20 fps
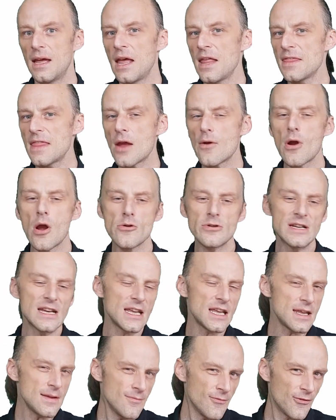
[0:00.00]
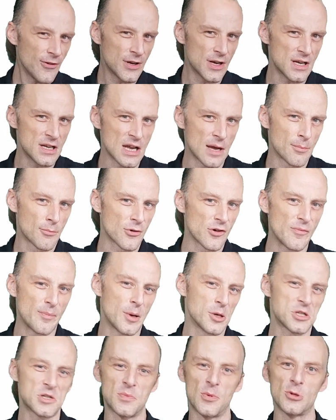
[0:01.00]
There are an infinite number of
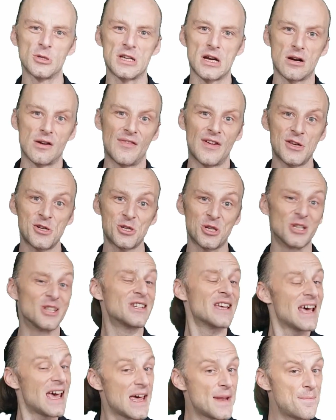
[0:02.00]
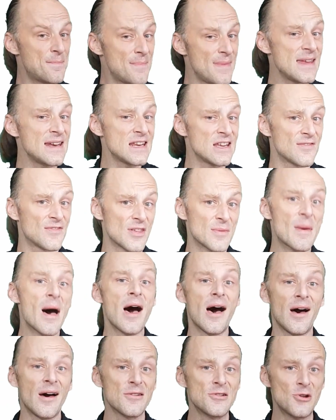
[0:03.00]
possible derivations, and many of them
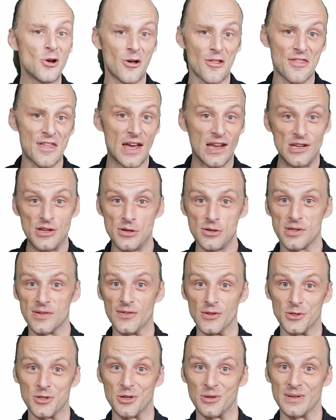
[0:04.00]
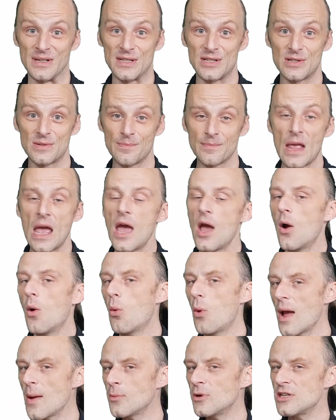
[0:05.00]
are not that useful to us.
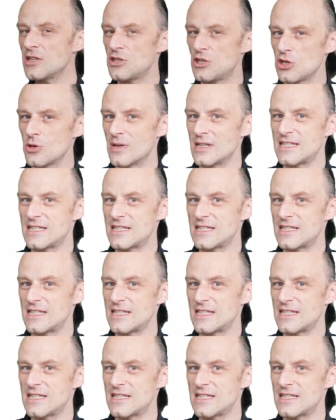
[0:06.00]
When we do a